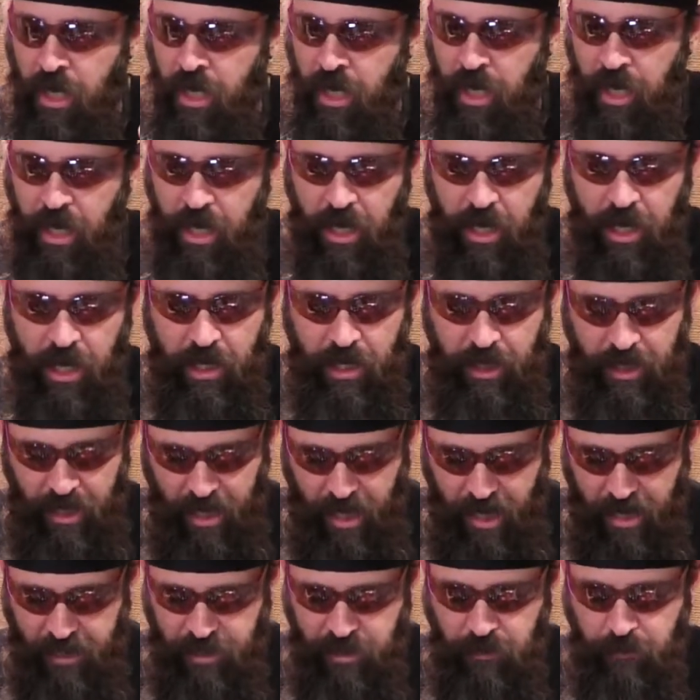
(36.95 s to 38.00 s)
and it
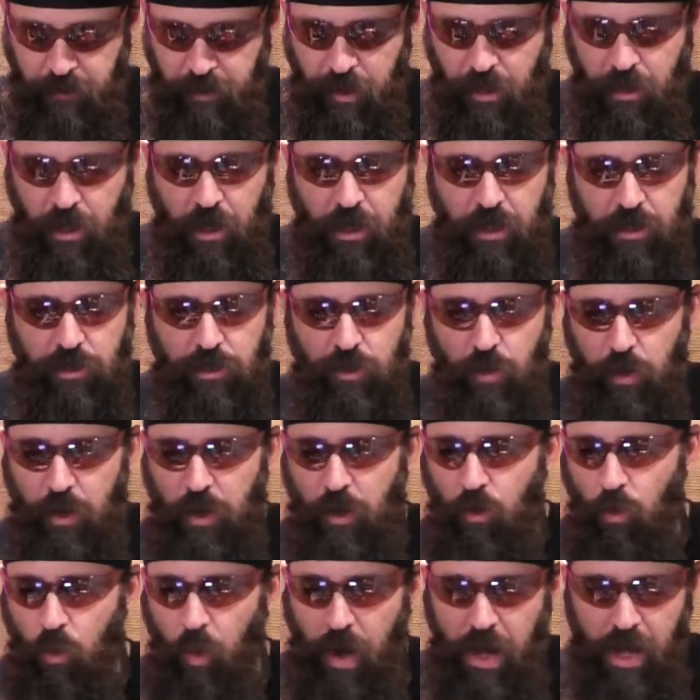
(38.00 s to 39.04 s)
hasn't been
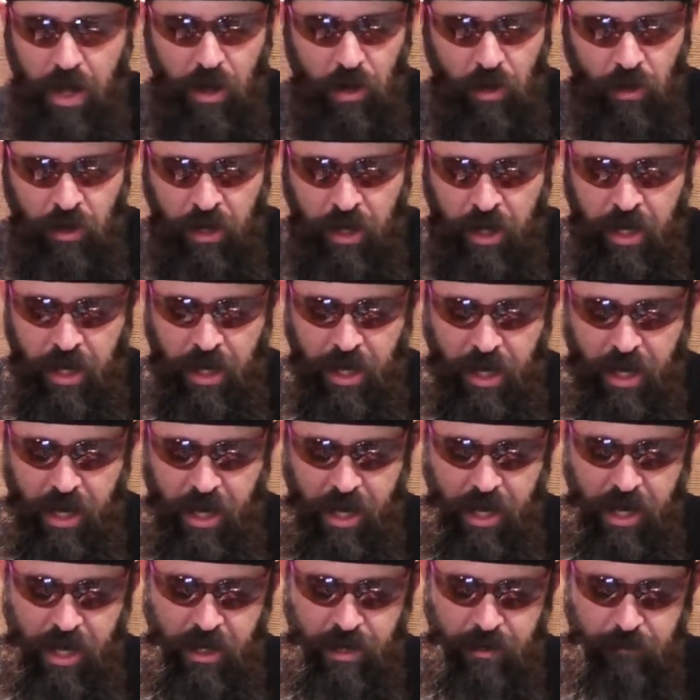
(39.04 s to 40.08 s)
doing well,
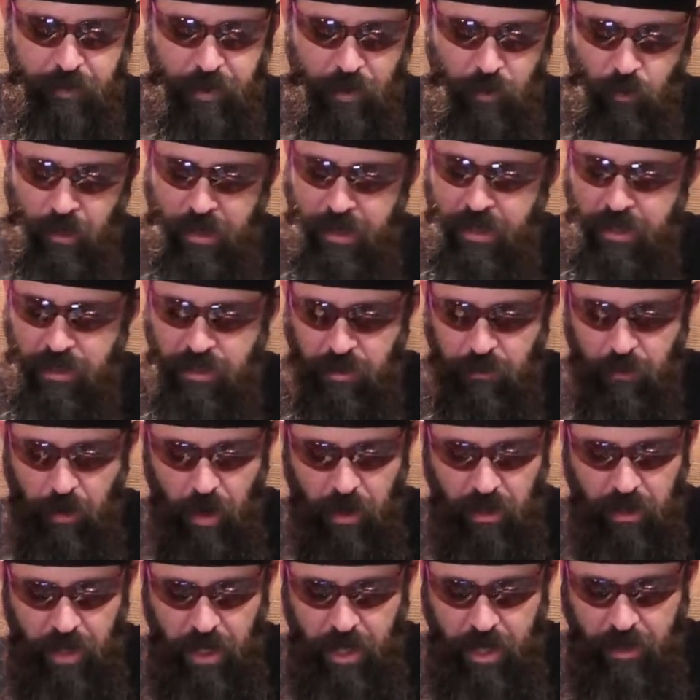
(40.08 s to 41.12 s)
and been reading some
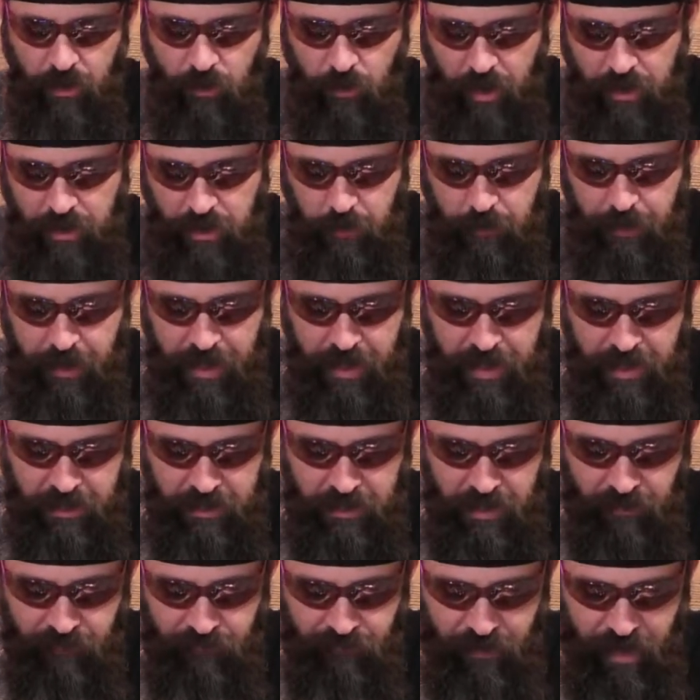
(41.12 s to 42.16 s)
online recipes
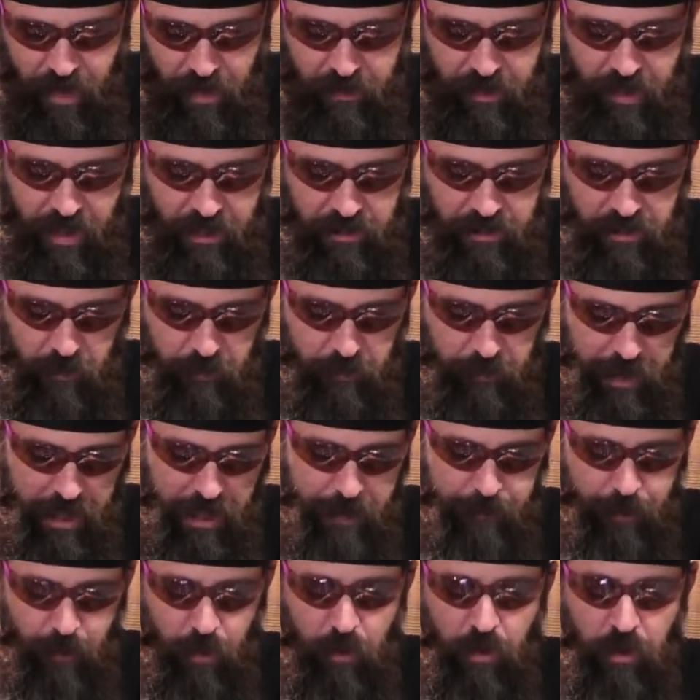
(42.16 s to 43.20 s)
and found out some
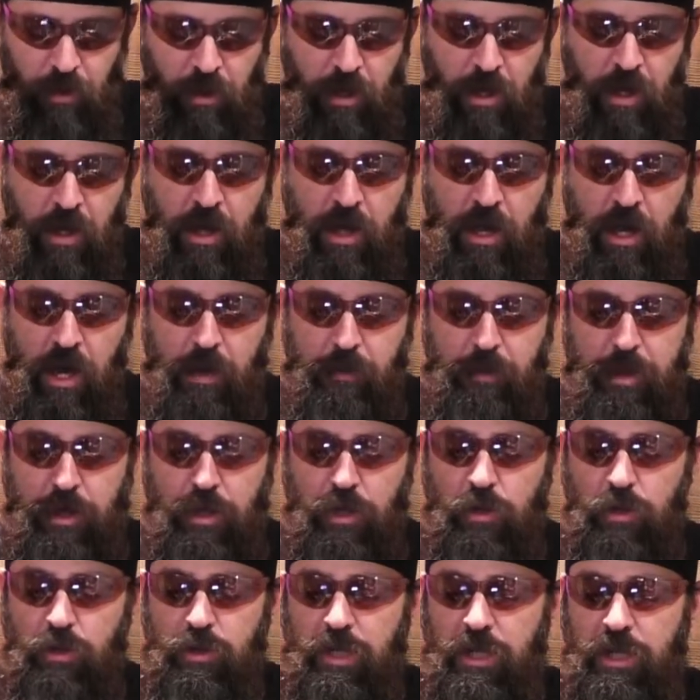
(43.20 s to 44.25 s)
people have been
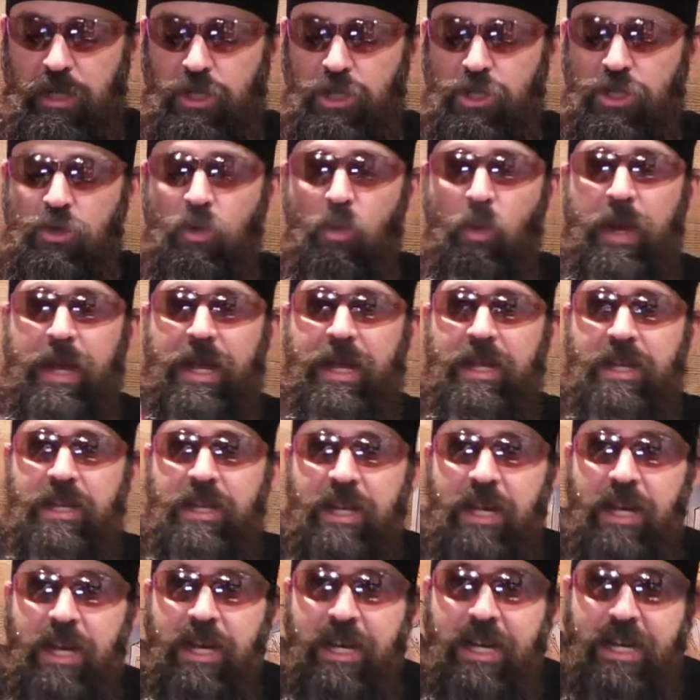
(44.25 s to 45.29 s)
using
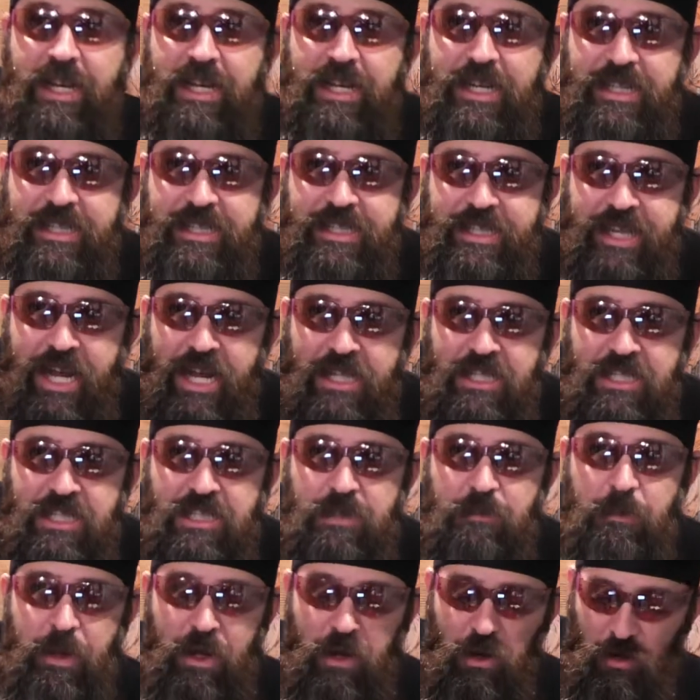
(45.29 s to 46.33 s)
sweetened condensed
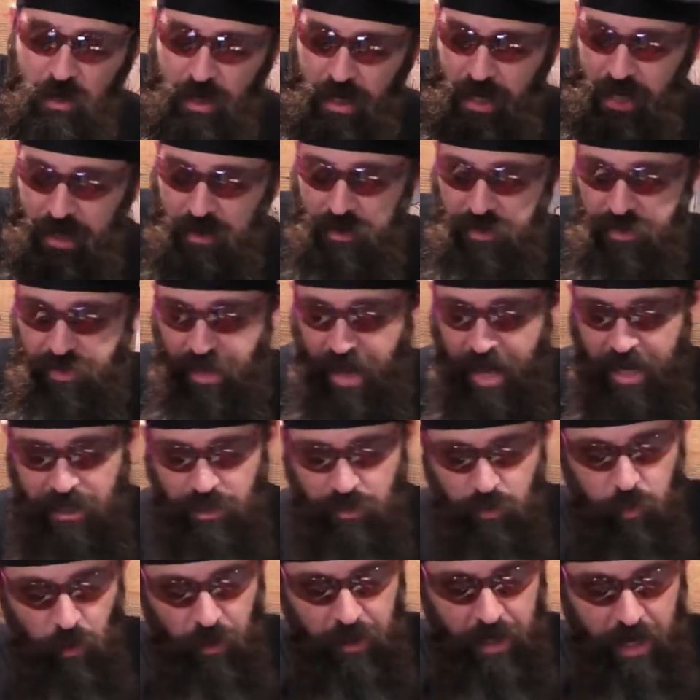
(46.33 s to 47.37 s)
milk, and
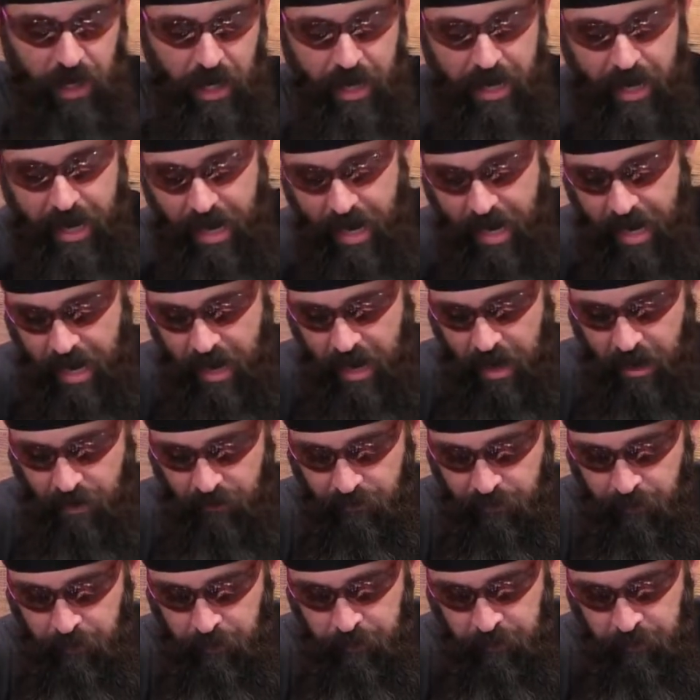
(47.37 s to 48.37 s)
that's what I have,